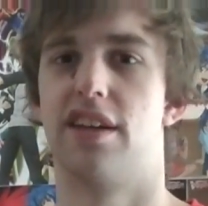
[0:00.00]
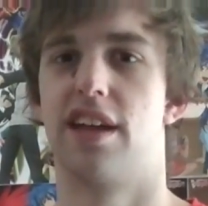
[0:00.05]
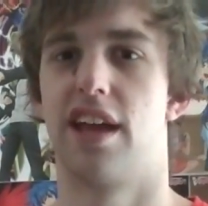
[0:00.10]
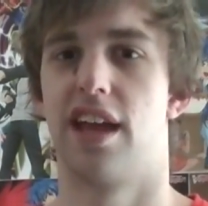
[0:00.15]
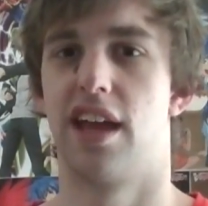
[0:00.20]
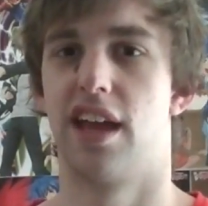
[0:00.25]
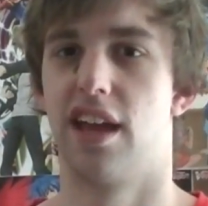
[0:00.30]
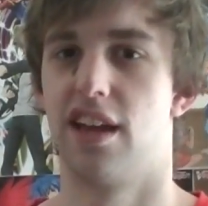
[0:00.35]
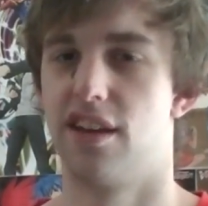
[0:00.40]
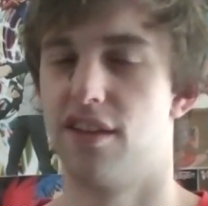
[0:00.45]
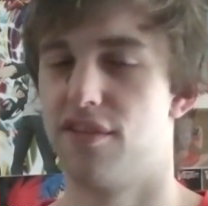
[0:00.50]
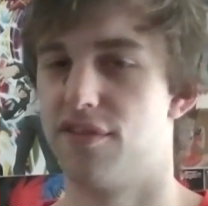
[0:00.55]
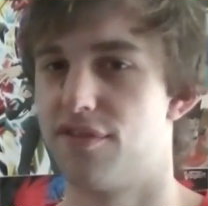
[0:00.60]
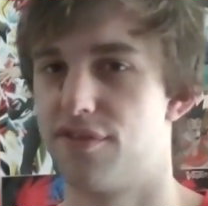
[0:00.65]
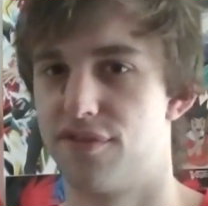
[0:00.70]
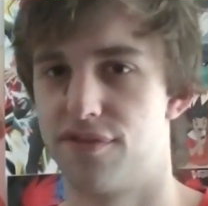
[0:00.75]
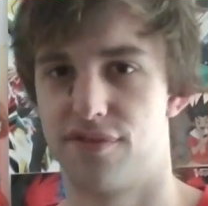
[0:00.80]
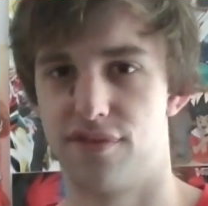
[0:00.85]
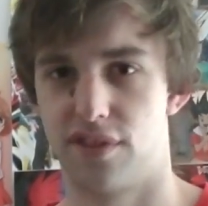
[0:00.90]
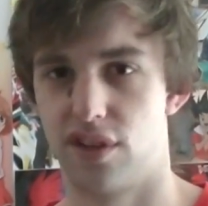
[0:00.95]
And
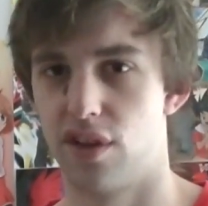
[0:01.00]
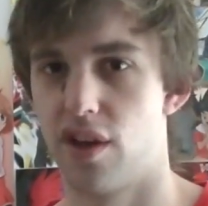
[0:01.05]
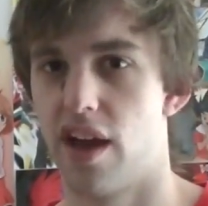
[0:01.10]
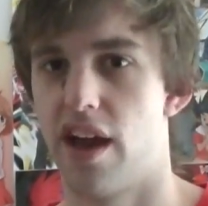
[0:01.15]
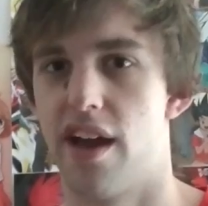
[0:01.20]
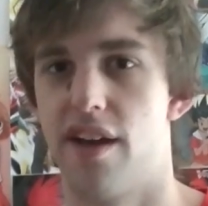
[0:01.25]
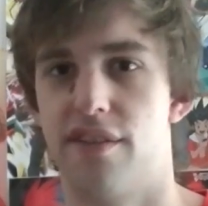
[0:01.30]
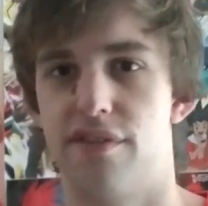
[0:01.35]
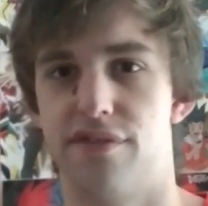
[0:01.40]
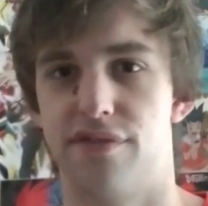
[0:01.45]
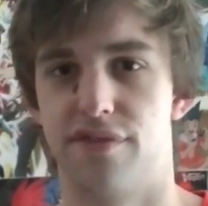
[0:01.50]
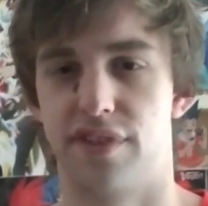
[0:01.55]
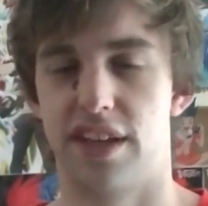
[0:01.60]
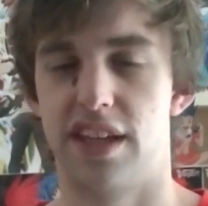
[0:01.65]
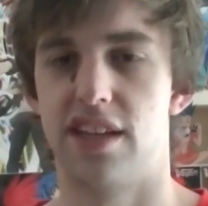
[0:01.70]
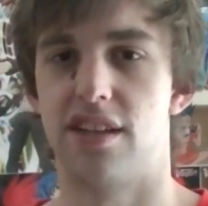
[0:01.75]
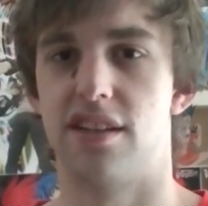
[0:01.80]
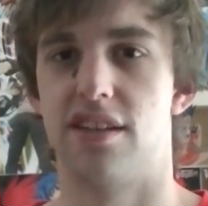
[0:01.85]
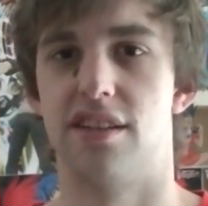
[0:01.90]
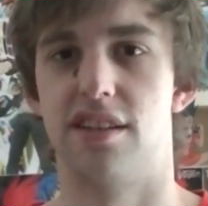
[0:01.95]
if you have
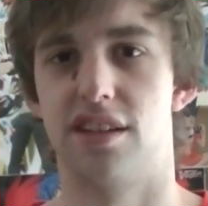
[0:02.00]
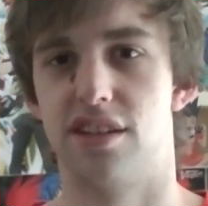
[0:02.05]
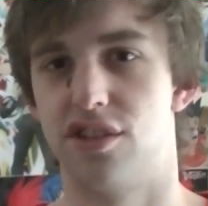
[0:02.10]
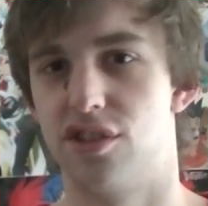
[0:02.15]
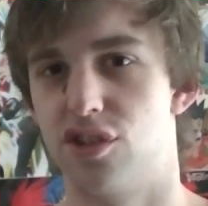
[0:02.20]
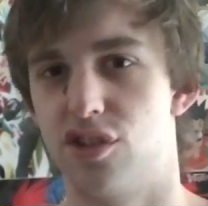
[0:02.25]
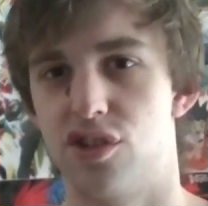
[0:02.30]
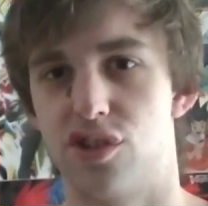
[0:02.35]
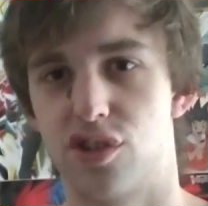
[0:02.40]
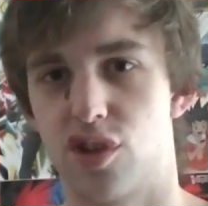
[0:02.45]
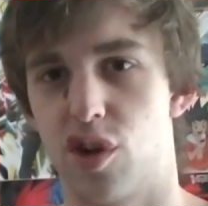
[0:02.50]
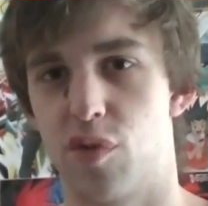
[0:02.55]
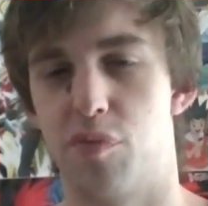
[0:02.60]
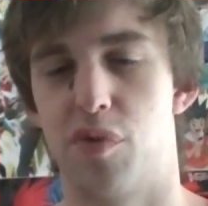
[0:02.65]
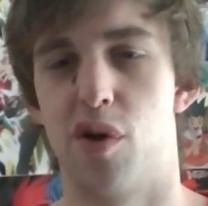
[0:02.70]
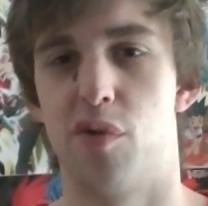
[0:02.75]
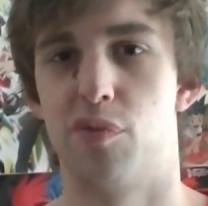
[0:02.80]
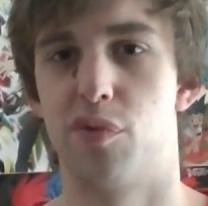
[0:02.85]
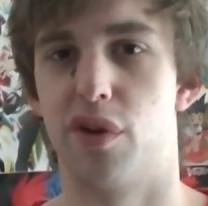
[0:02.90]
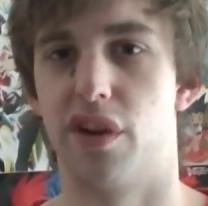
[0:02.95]
Eden, then you're just going to
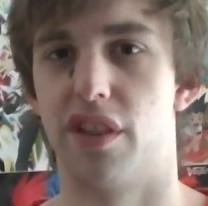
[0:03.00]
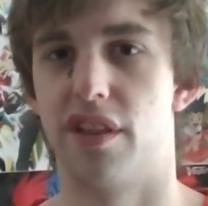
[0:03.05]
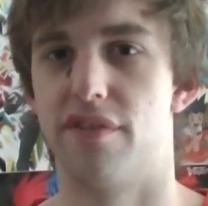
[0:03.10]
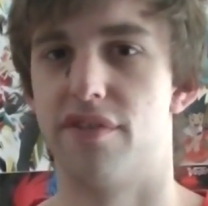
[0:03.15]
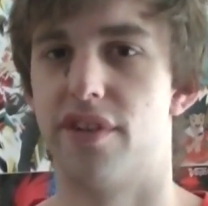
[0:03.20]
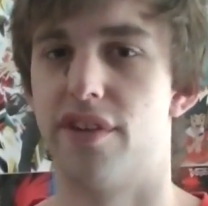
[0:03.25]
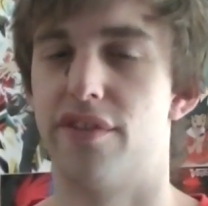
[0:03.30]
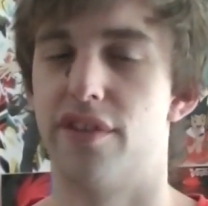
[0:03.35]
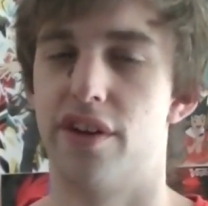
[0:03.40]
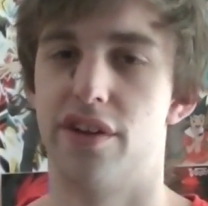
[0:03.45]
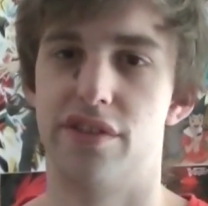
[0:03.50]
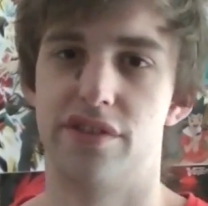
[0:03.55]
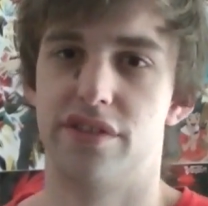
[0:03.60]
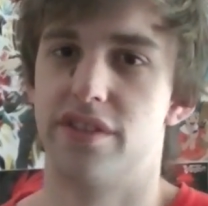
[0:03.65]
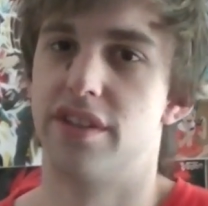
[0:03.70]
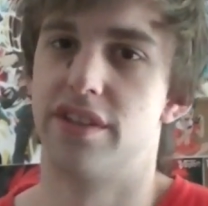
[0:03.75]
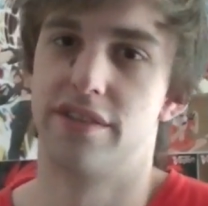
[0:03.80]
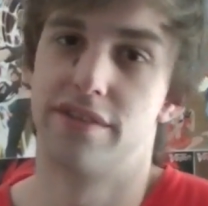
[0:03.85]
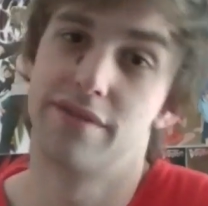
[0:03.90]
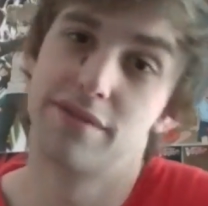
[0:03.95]
pop one of their front rows. And
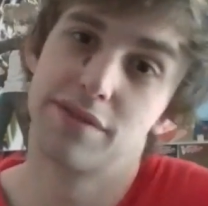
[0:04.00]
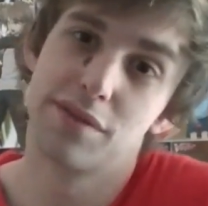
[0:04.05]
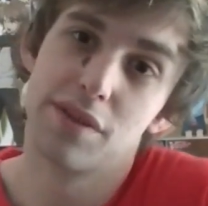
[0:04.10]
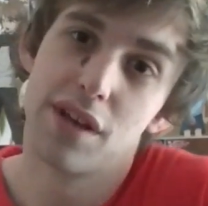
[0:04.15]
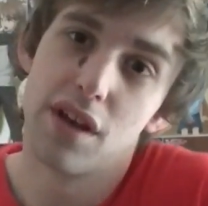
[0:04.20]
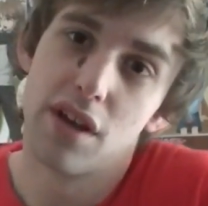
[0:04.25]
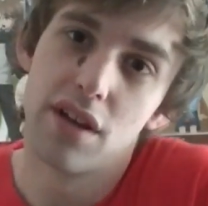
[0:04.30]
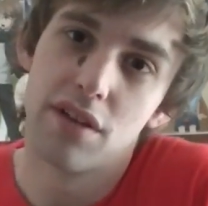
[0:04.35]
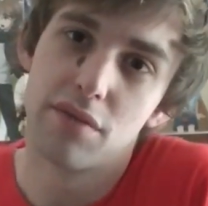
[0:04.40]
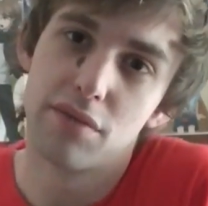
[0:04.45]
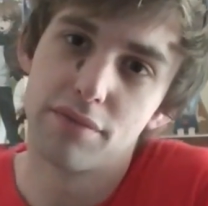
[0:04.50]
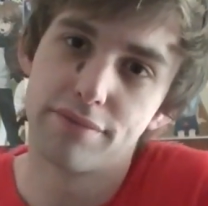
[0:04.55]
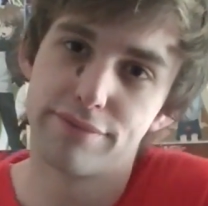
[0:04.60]
then, uh,